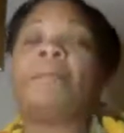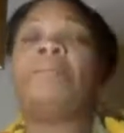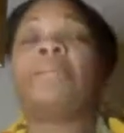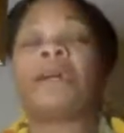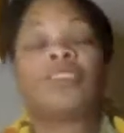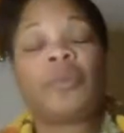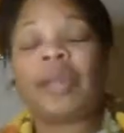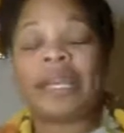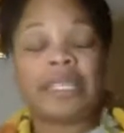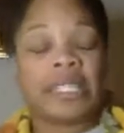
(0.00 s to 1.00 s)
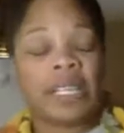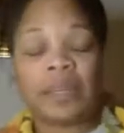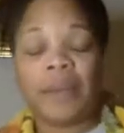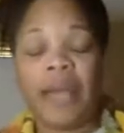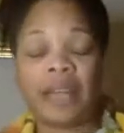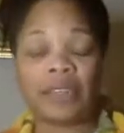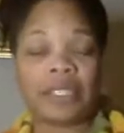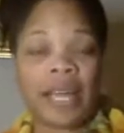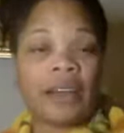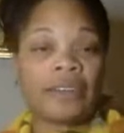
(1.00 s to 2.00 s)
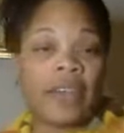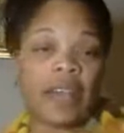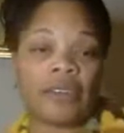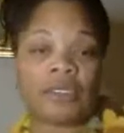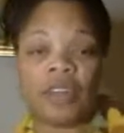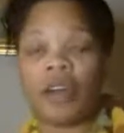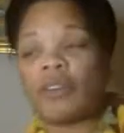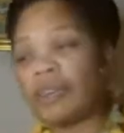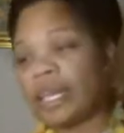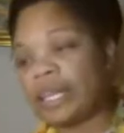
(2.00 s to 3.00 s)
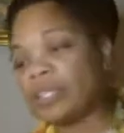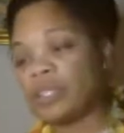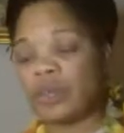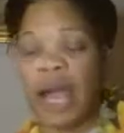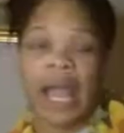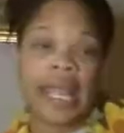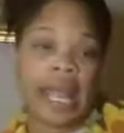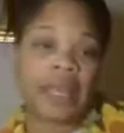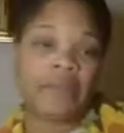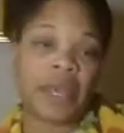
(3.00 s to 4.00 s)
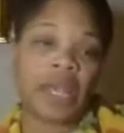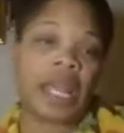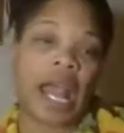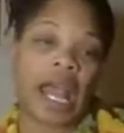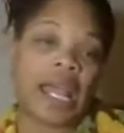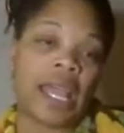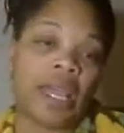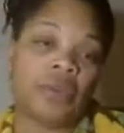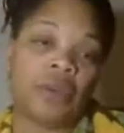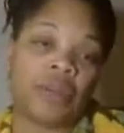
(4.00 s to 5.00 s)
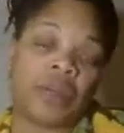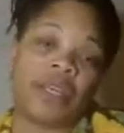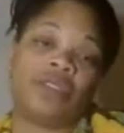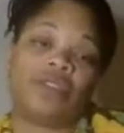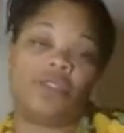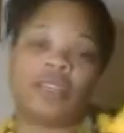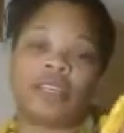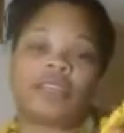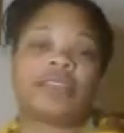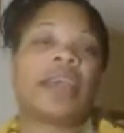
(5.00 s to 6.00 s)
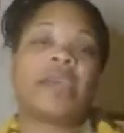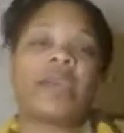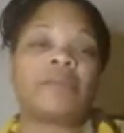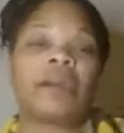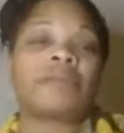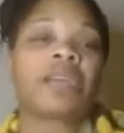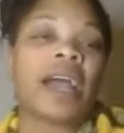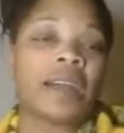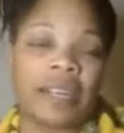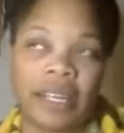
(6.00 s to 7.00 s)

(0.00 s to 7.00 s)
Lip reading: much of what I see in the panels out there is all related to, I hate men, I hate women. I'm tired of